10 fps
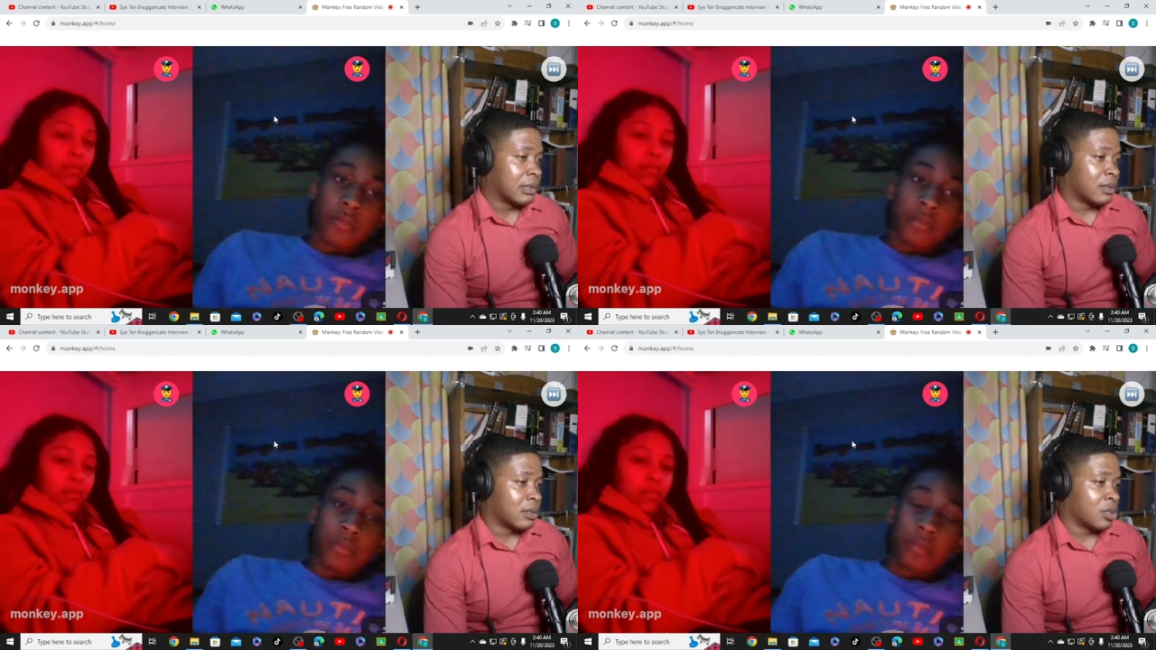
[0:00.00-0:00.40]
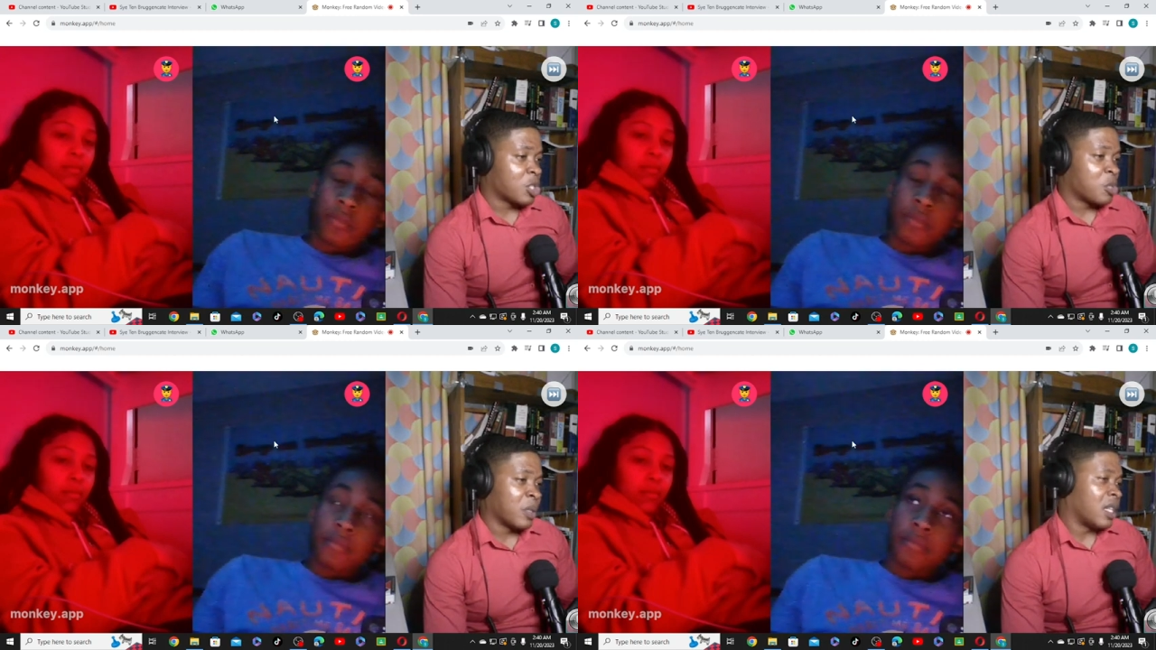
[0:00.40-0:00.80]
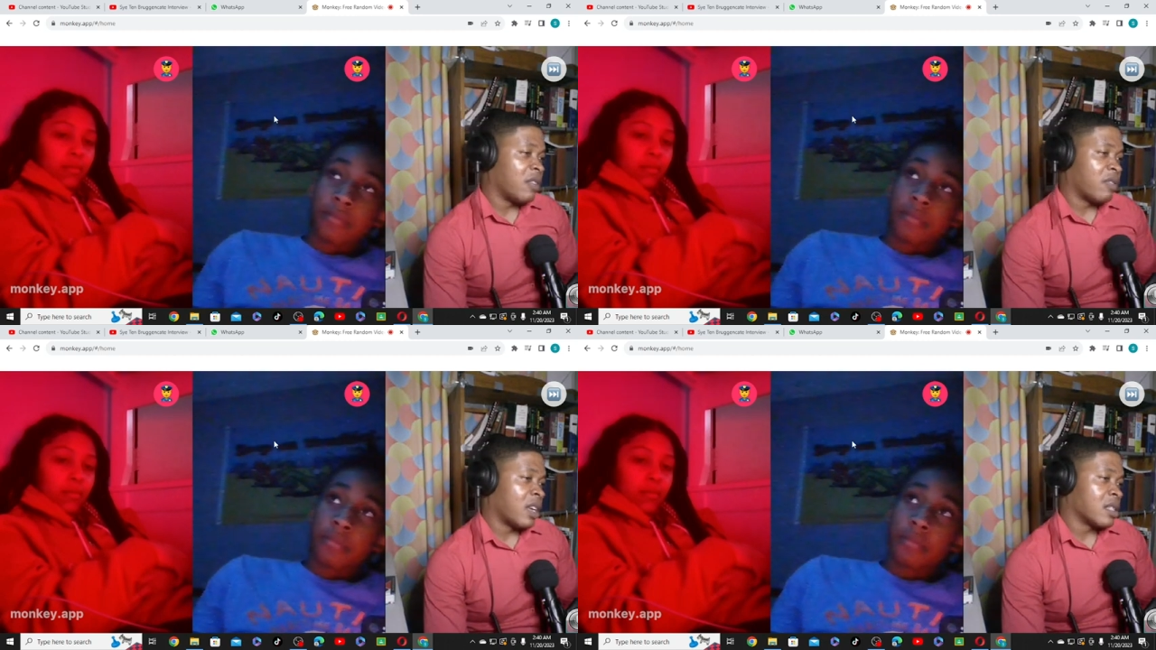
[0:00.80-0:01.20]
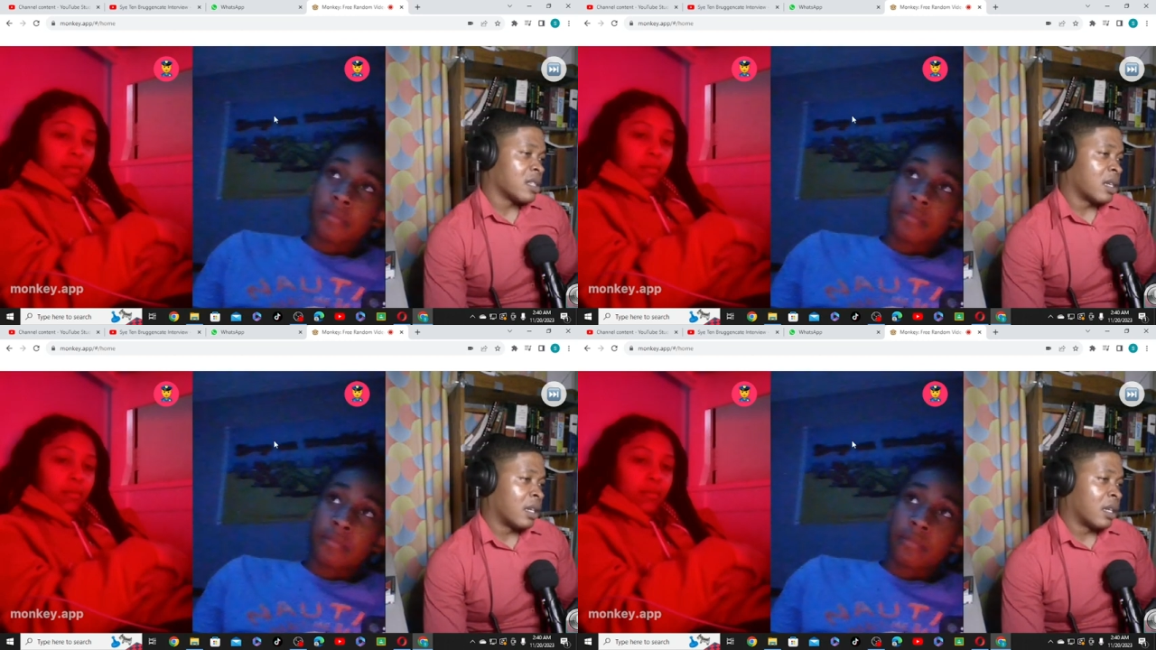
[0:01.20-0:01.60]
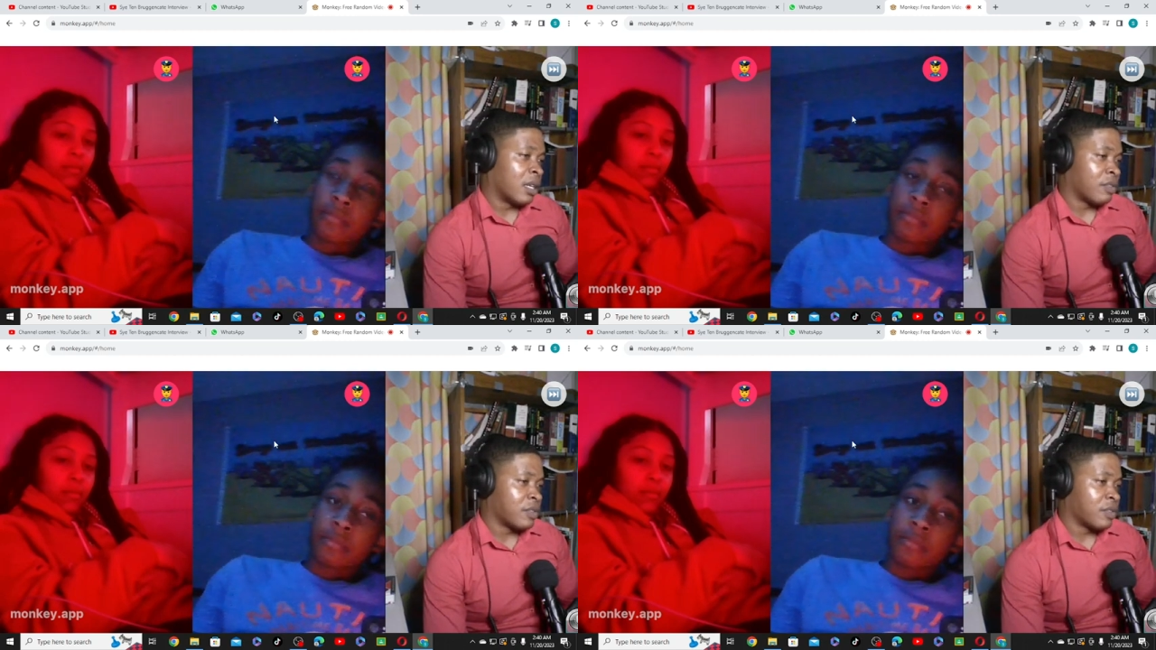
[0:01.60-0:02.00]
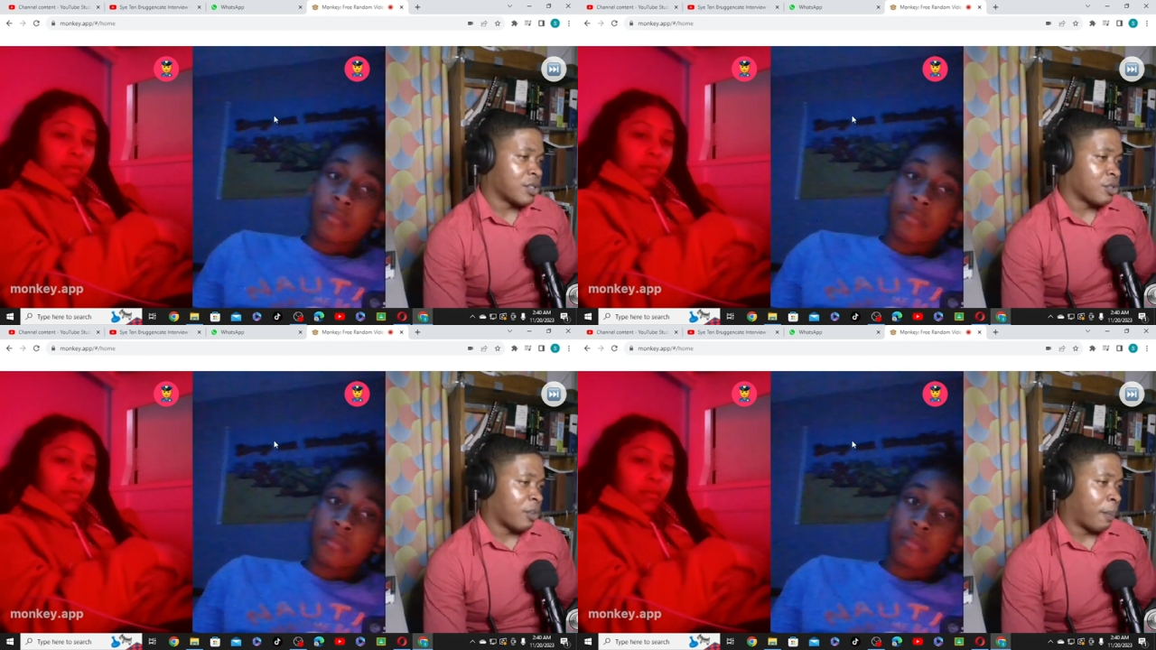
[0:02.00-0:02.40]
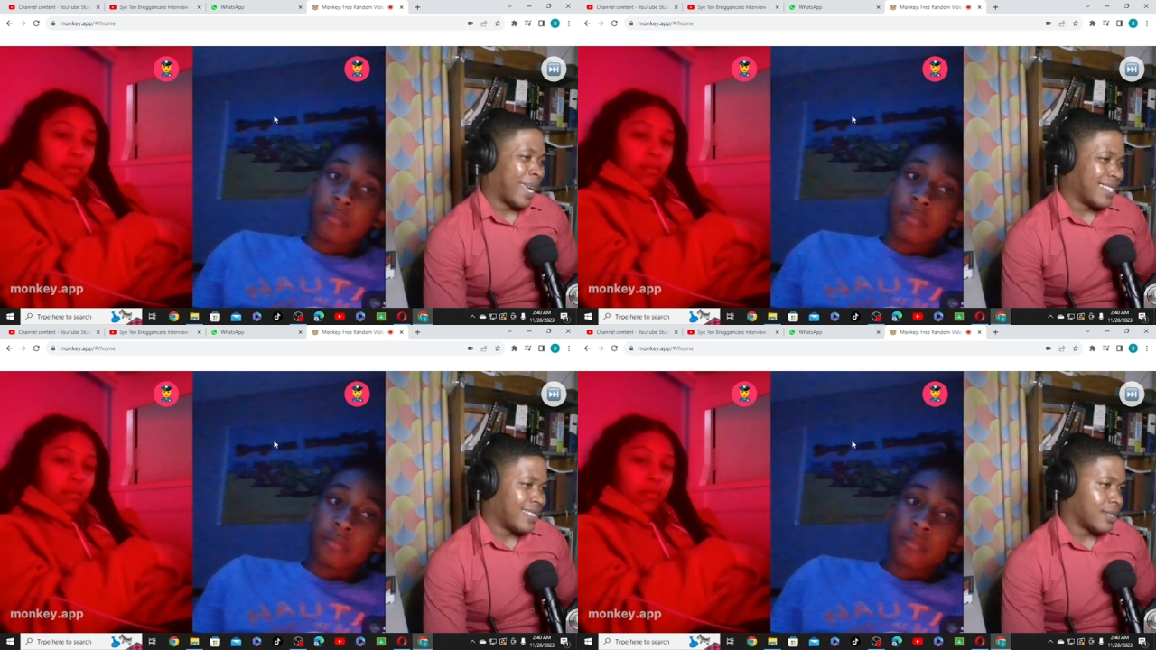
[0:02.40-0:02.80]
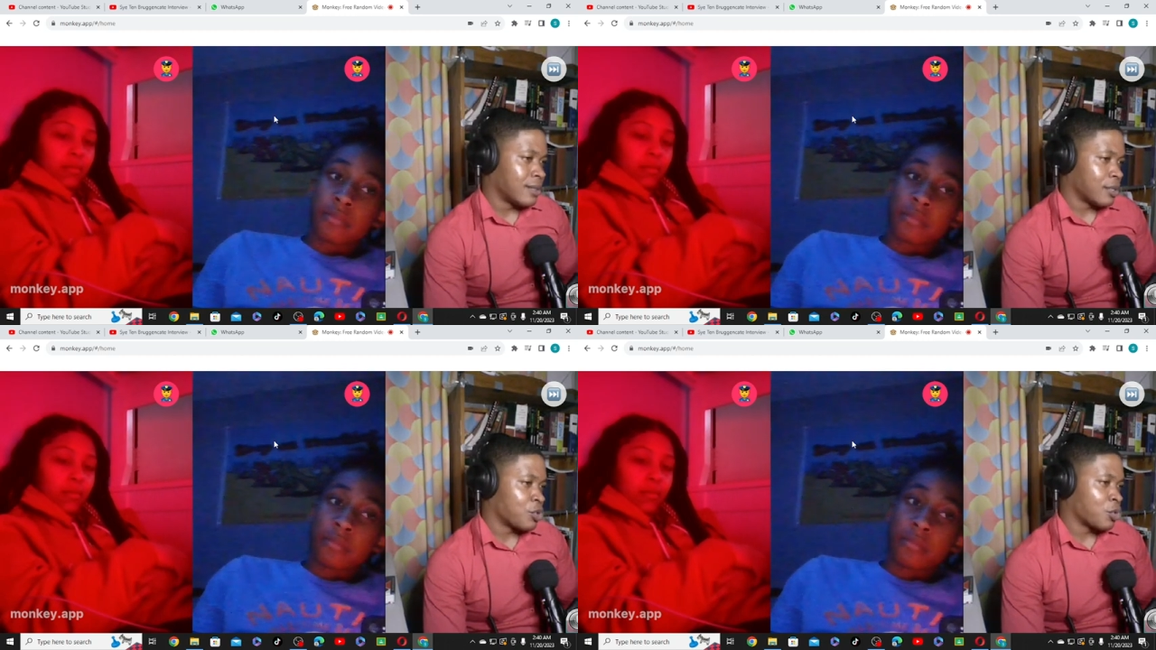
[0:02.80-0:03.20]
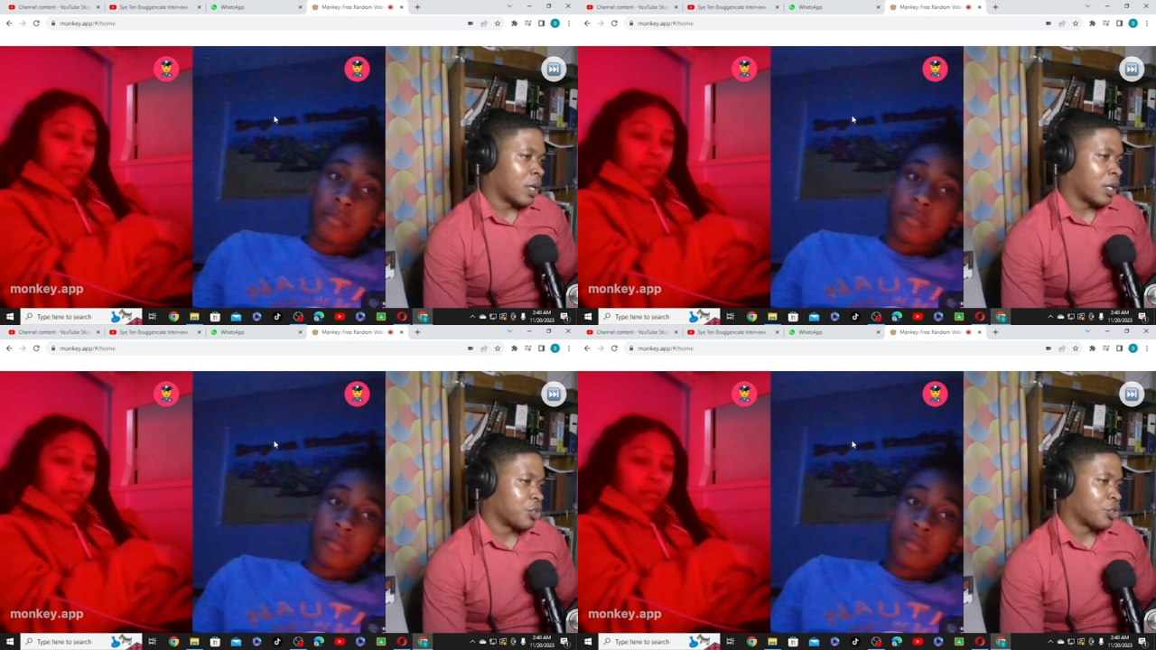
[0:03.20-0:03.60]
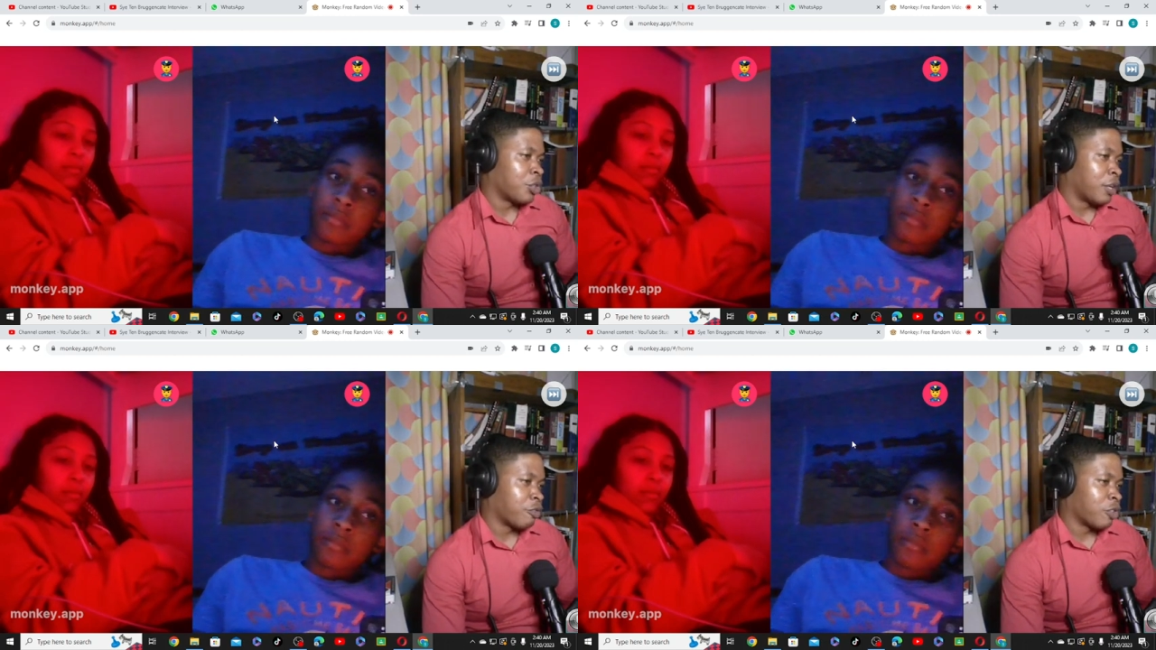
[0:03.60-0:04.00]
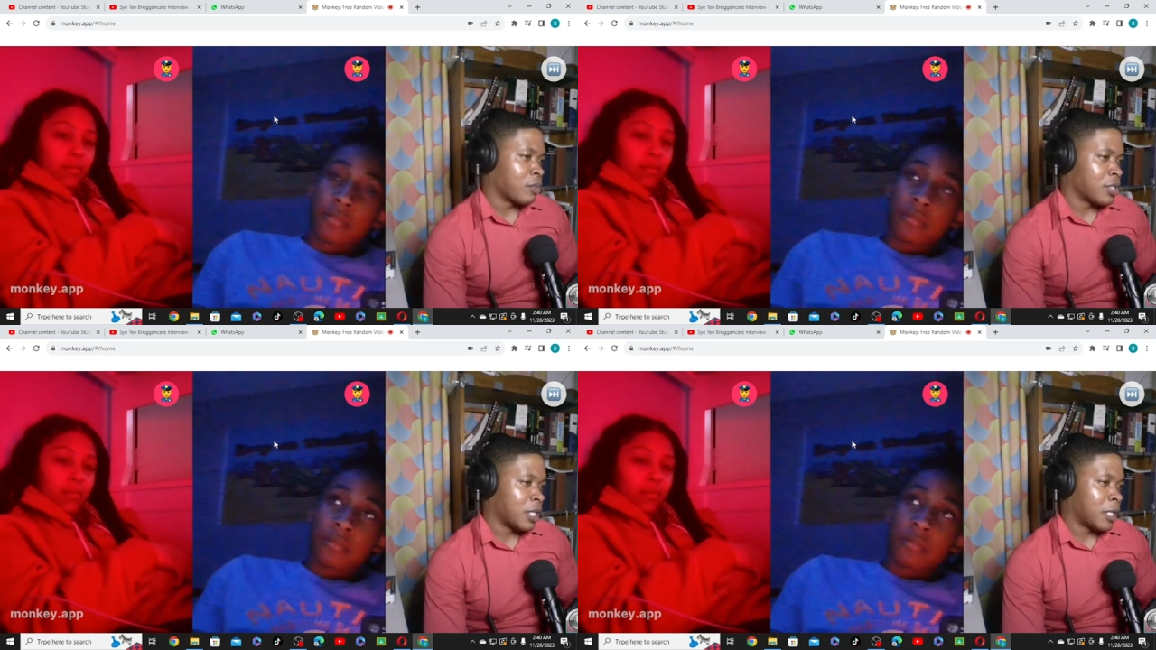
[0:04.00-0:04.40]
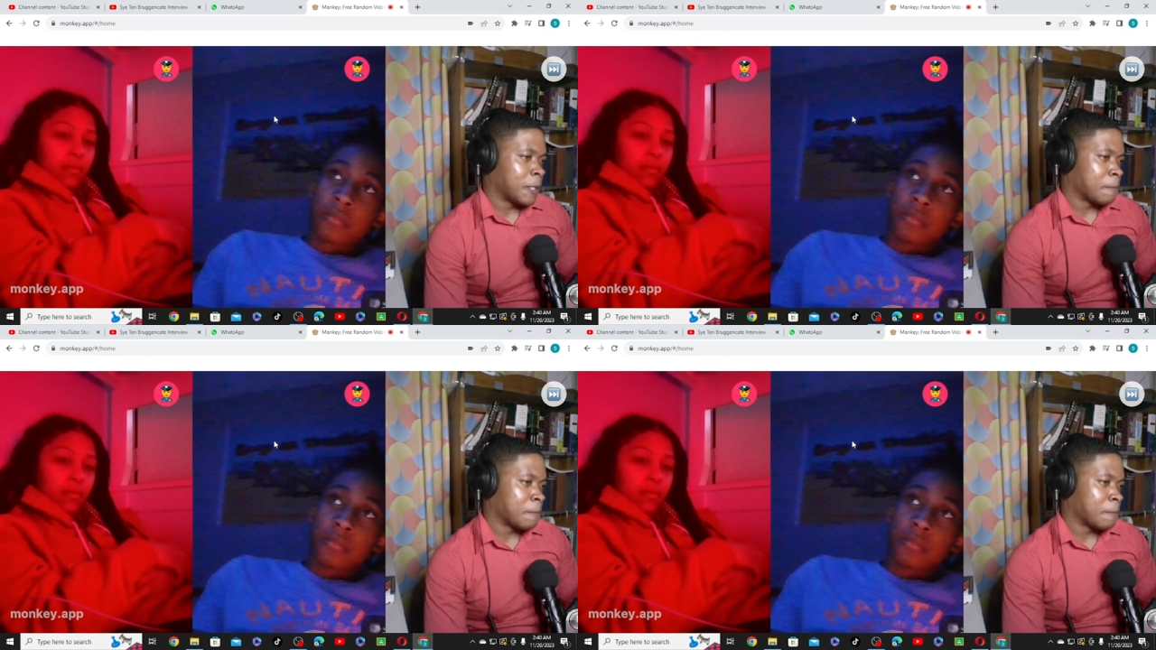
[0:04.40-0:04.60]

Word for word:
Speaker 1: You know, just believing isn't enough. It's repentance as well, turning from sin.